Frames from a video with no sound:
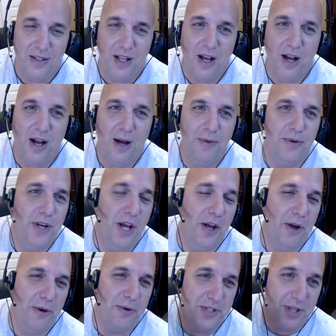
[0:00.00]
Uh,
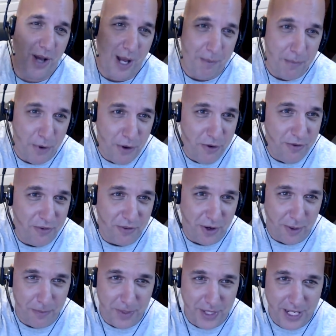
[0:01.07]
no. So I moved
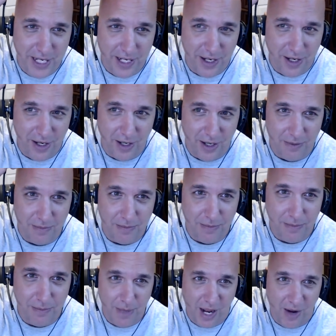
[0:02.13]
from the um,
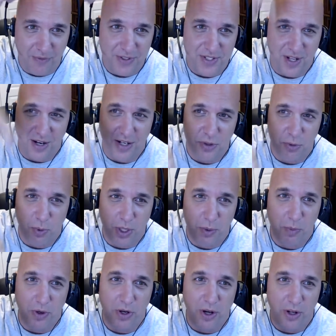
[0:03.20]
AlphaSonic
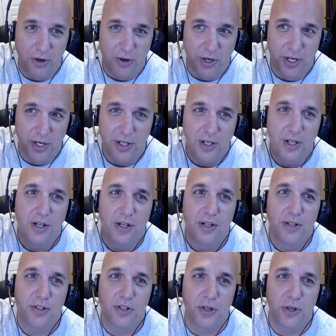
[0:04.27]
2100
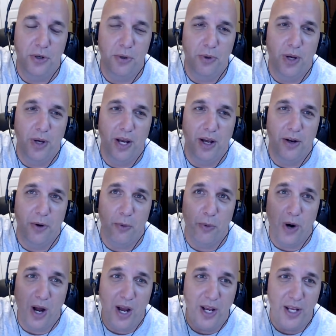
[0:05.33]
to an
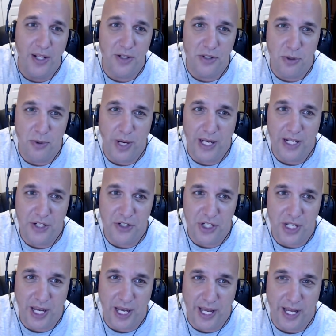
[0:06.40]
Orion
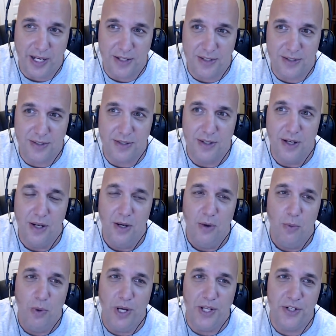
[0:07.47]
280GX,
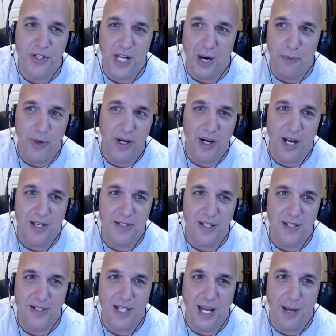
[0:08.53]
which I realized
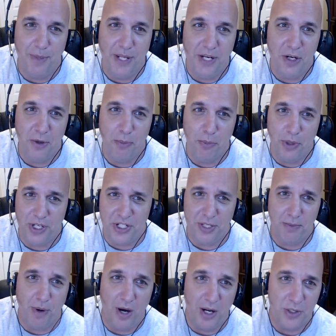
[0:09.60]
at the time needed a bridging
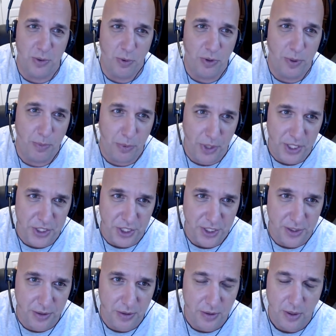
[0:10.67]
module to bridge
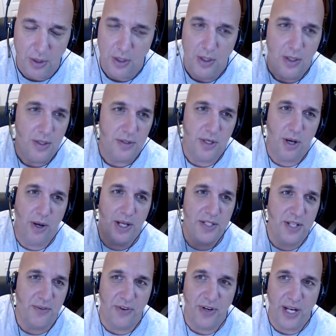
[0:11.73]
it. So I
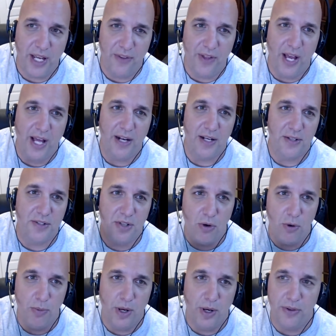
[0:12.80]
said, forget that, and I
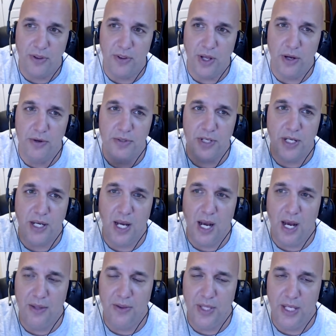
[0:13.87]
sold both of those and
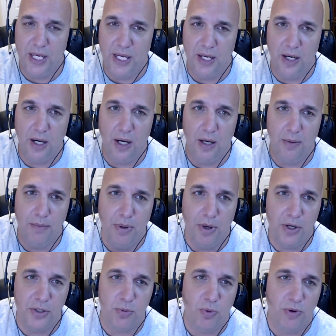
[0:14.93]
got the uh,
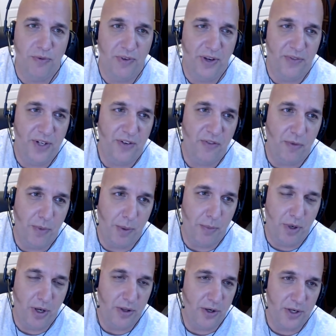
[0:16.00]
Punch 150 for my
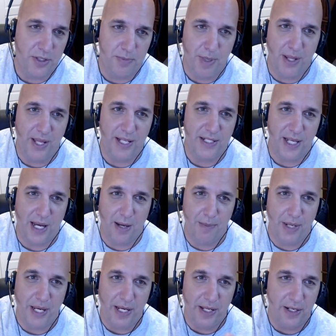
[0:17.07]
brother because by that time
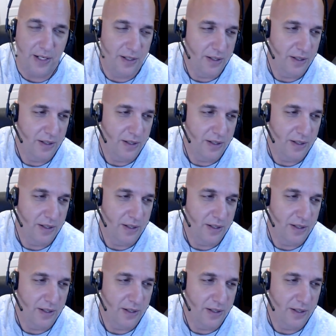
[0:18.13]
he had